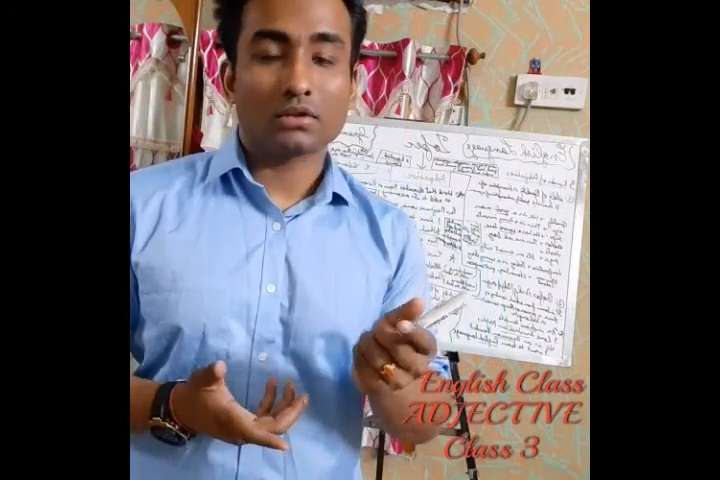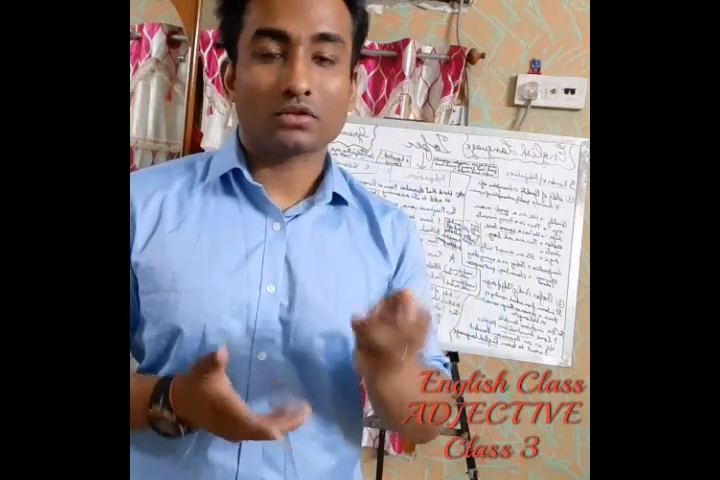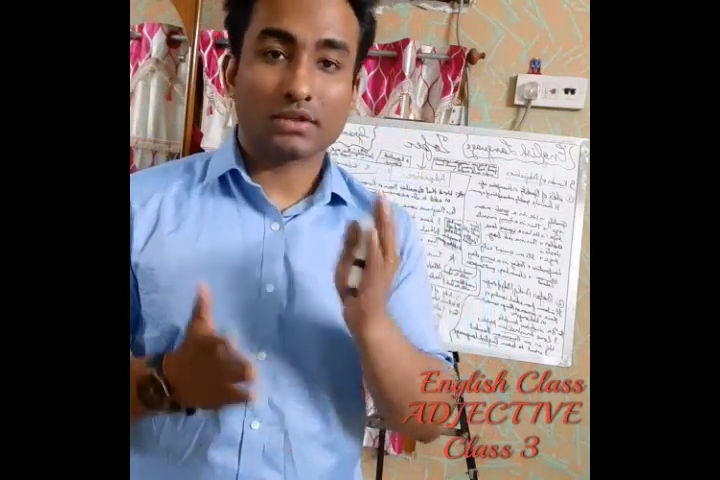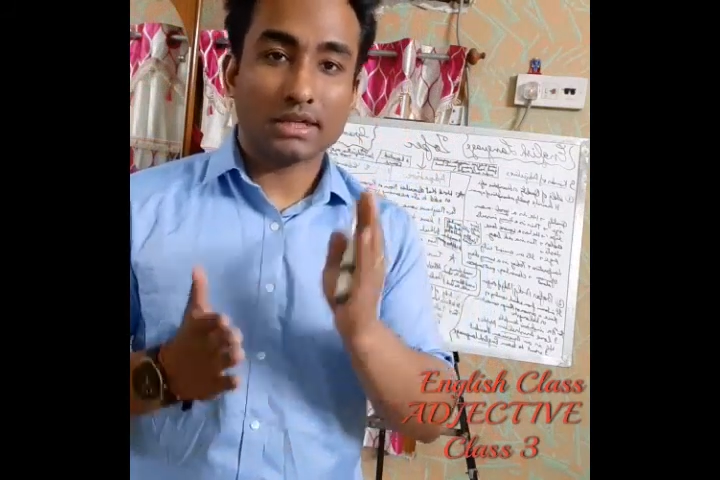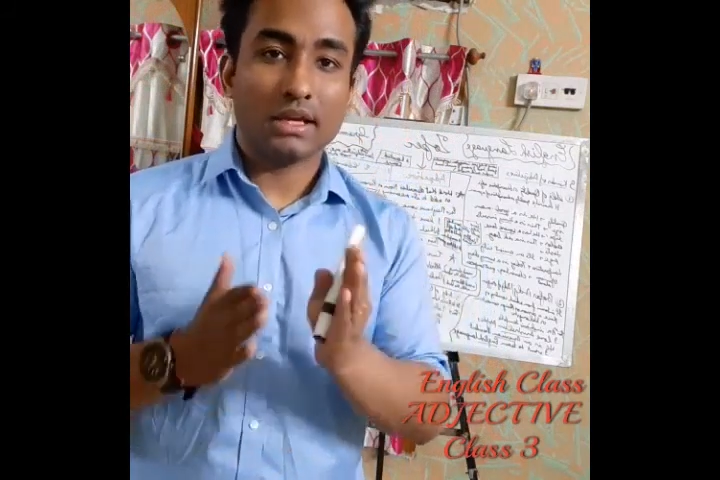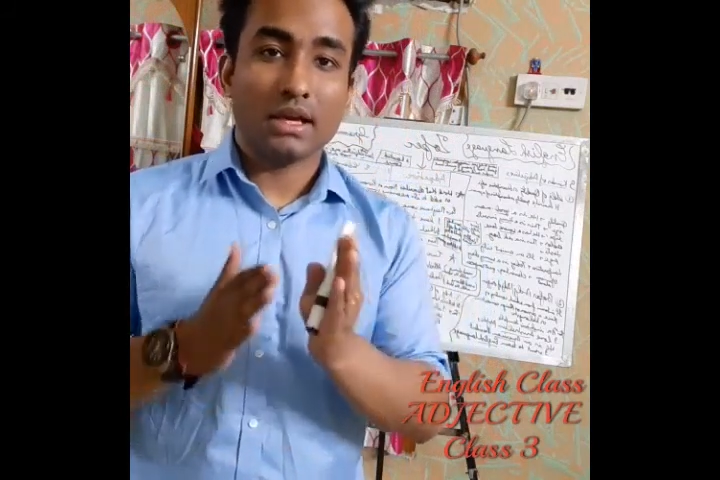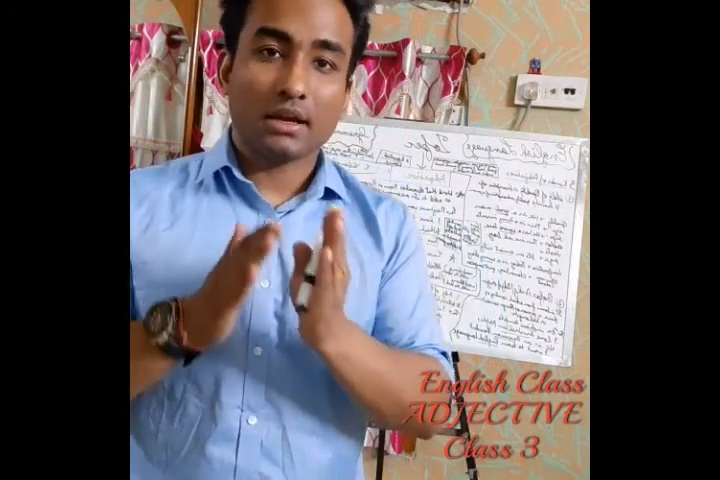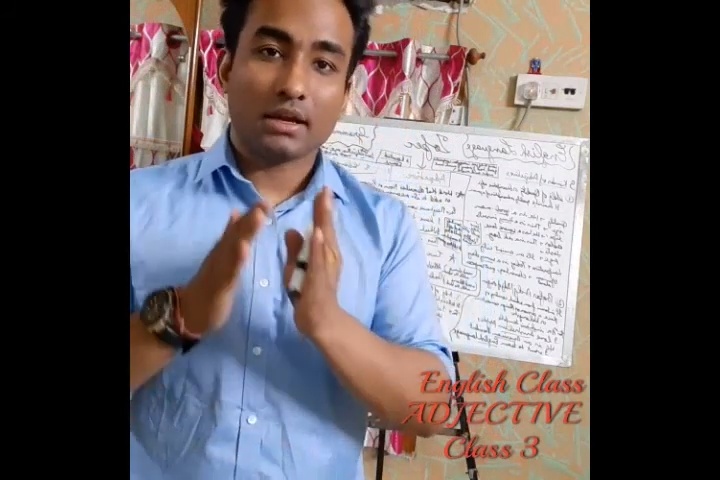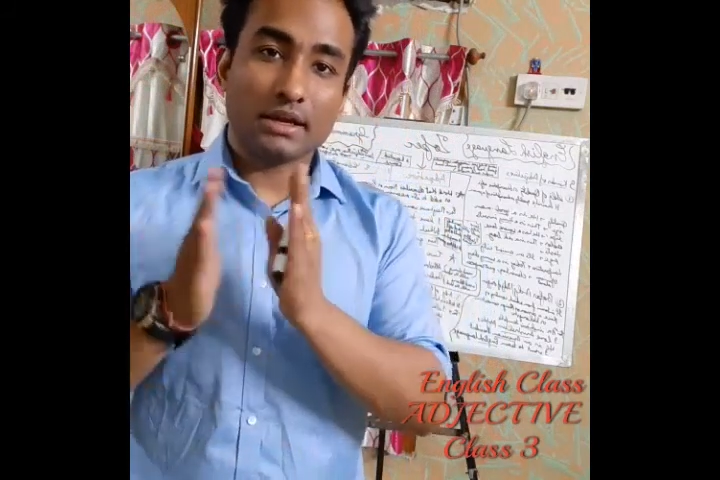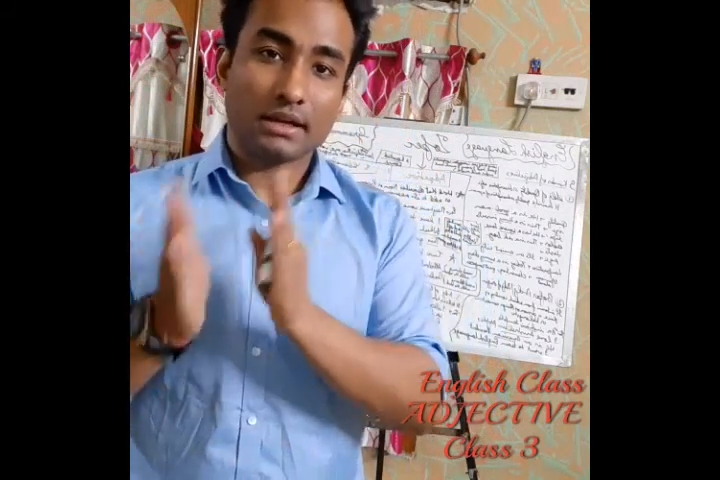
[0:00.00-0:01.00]
So see
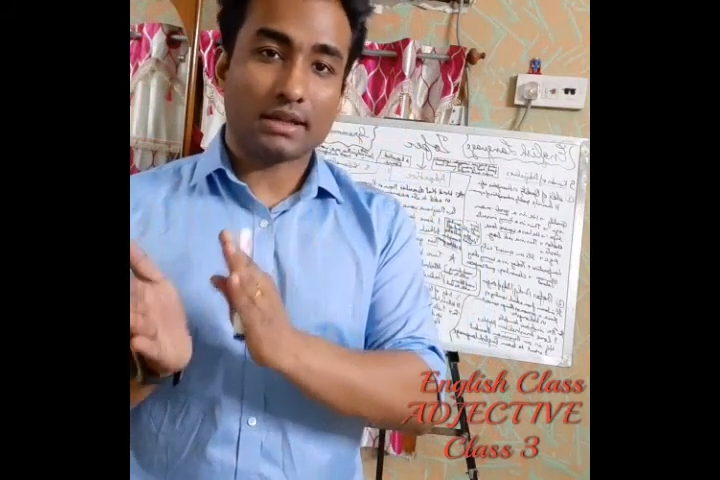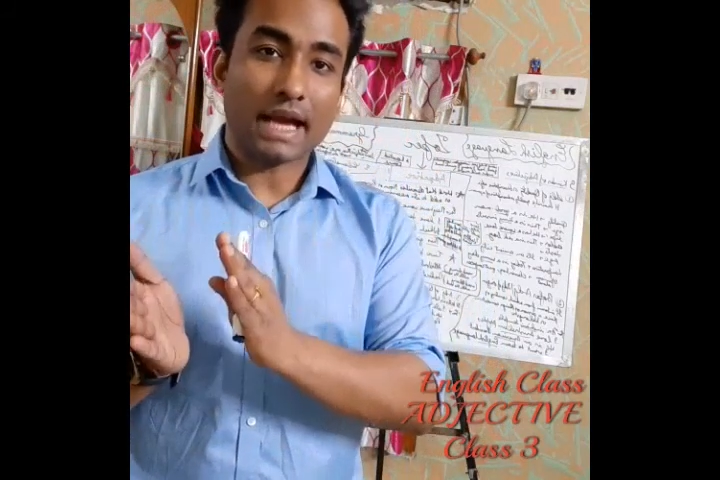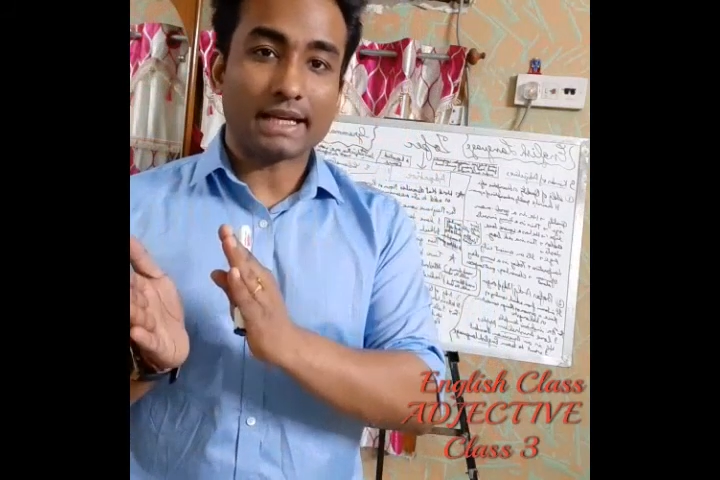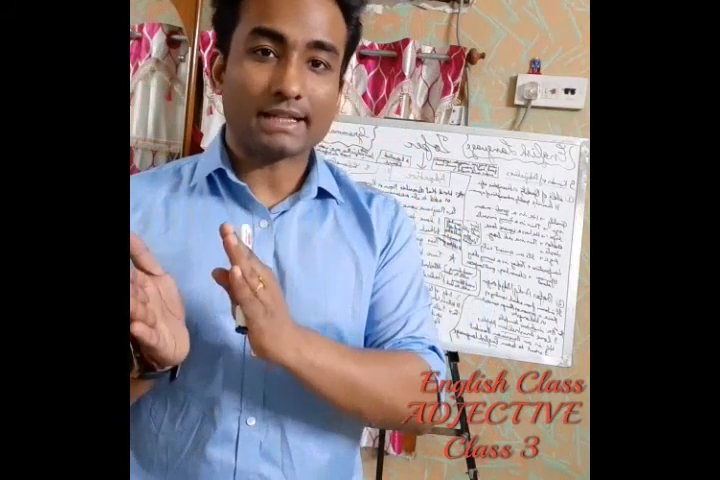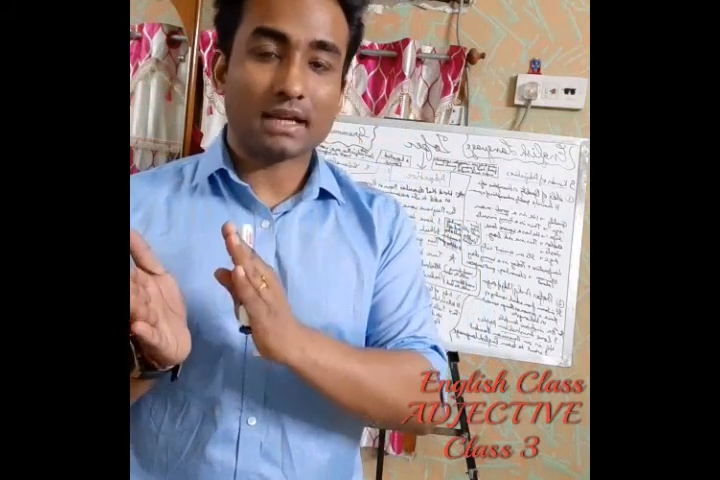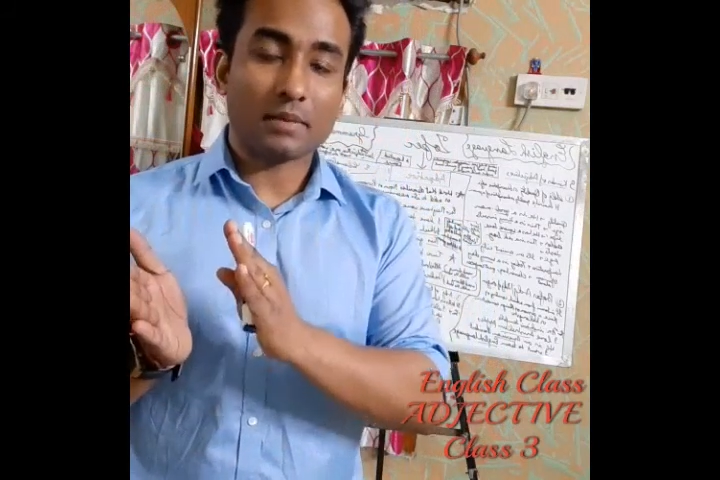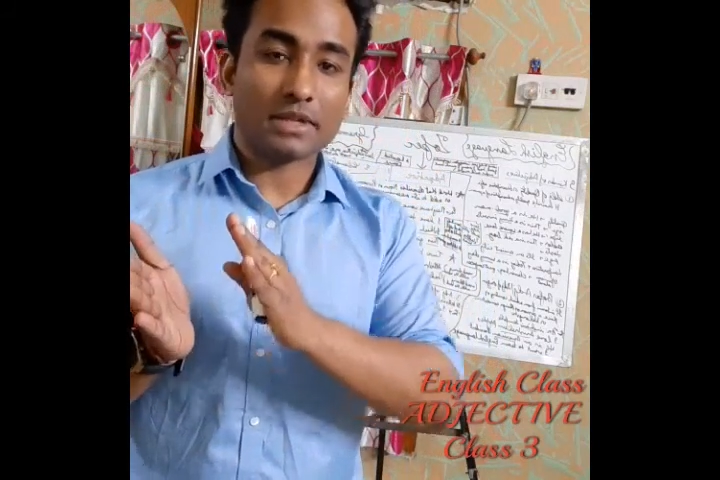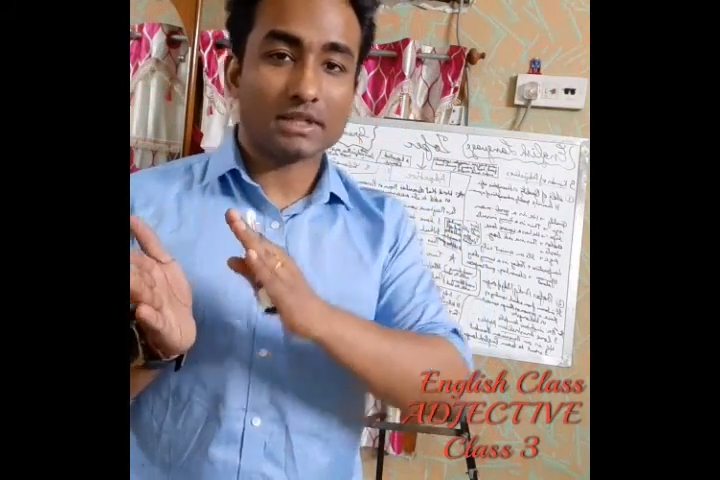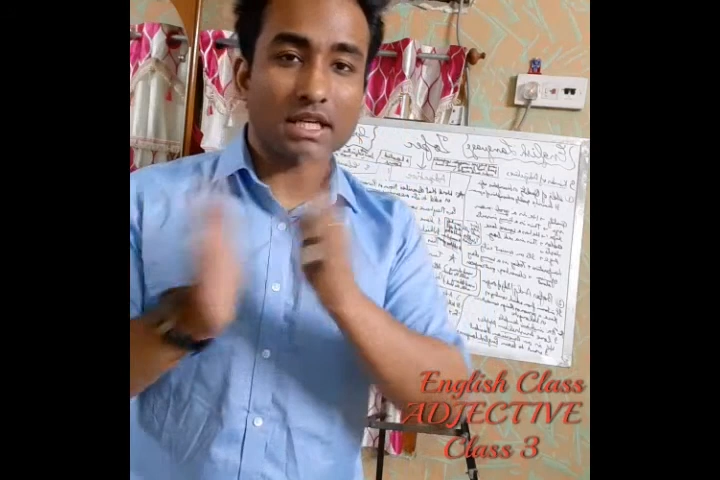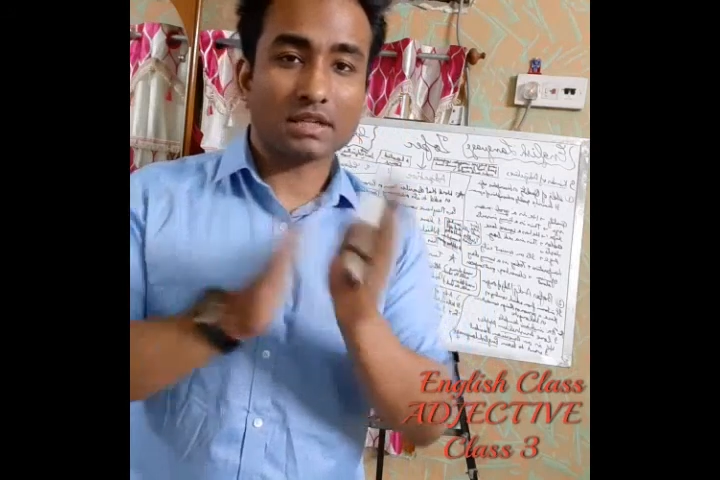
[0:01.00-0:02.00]
here, that is
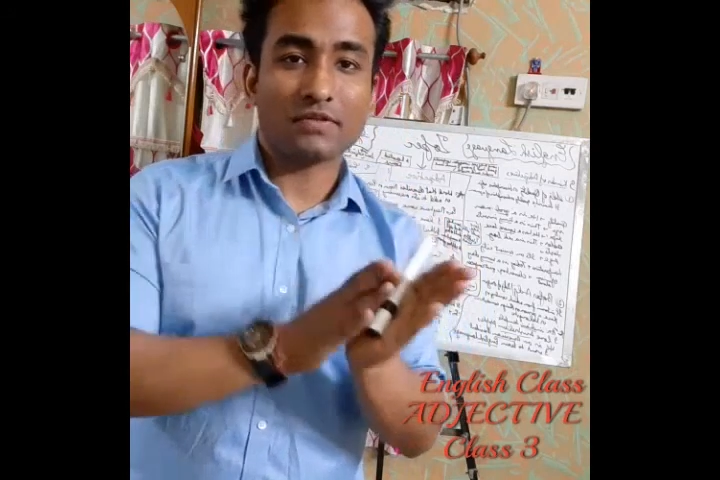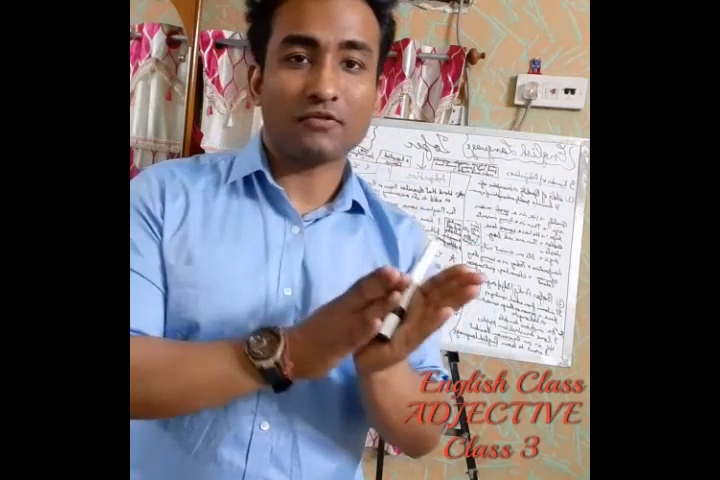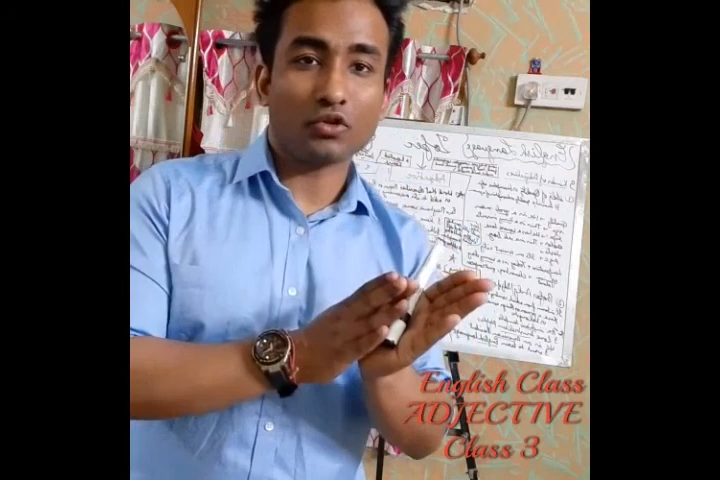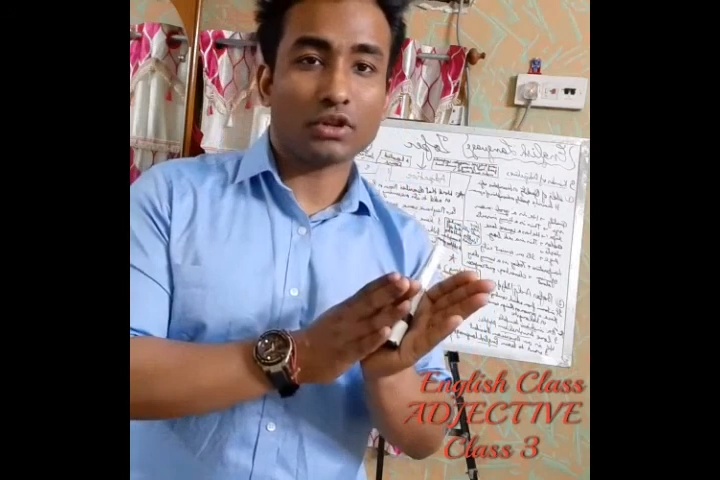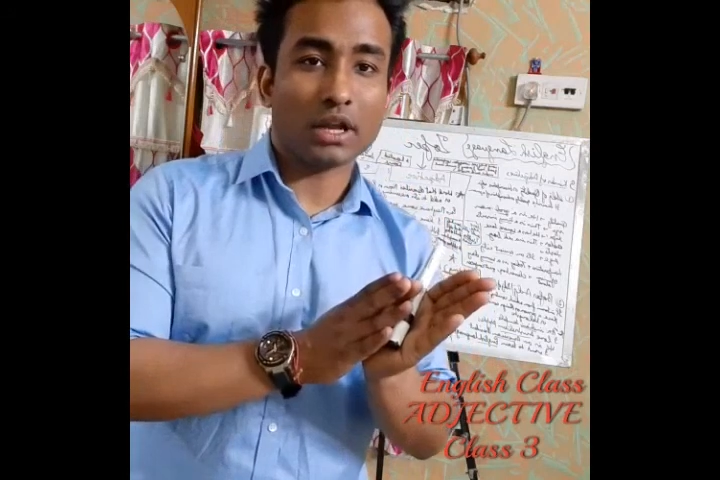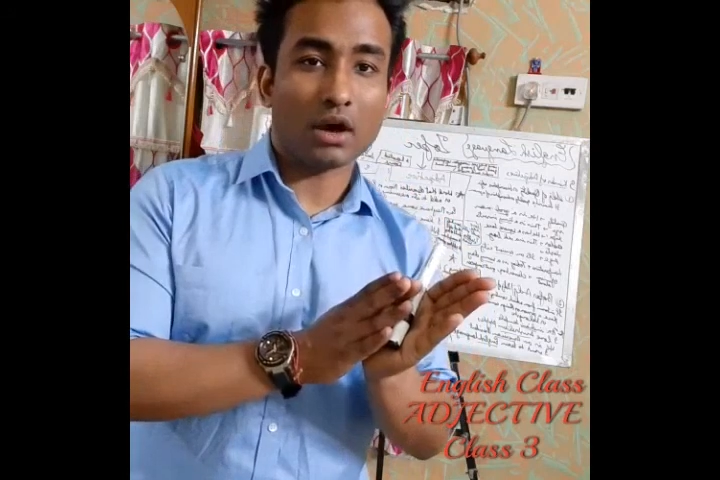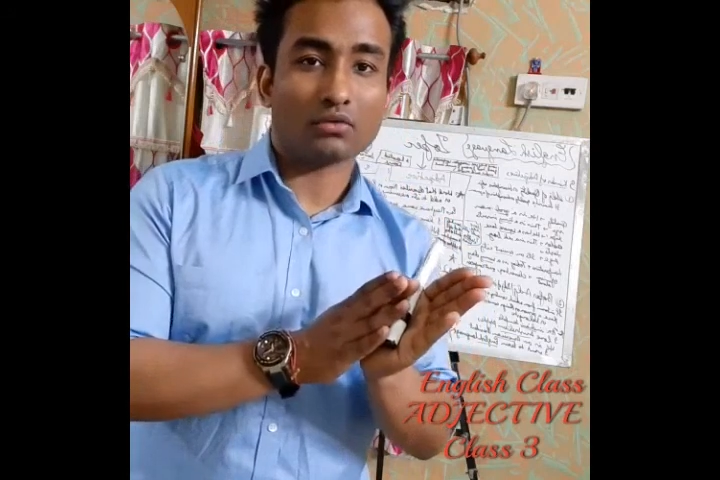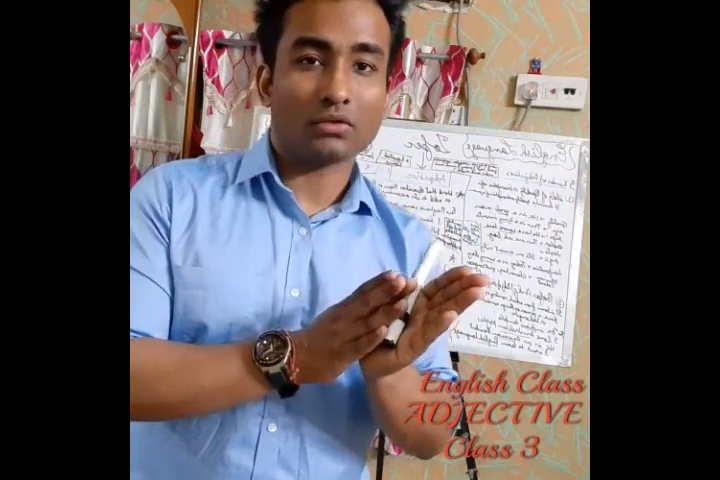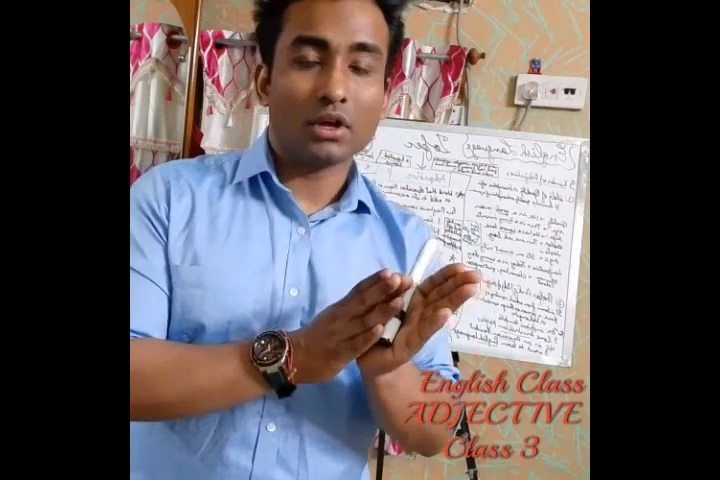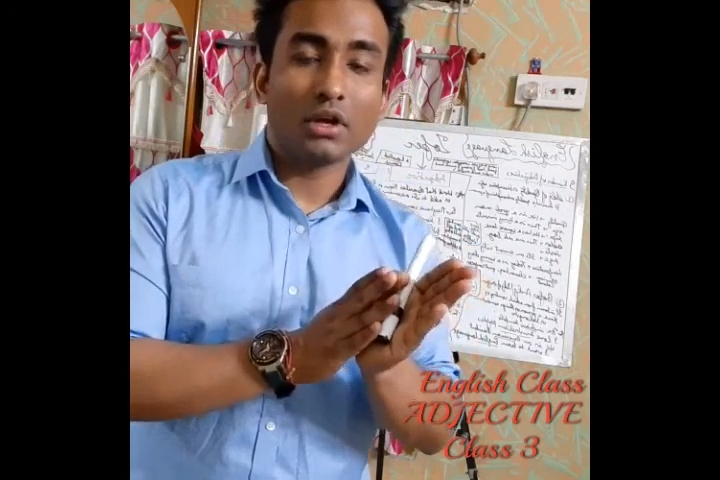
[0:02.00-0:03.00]
coming just before the noun.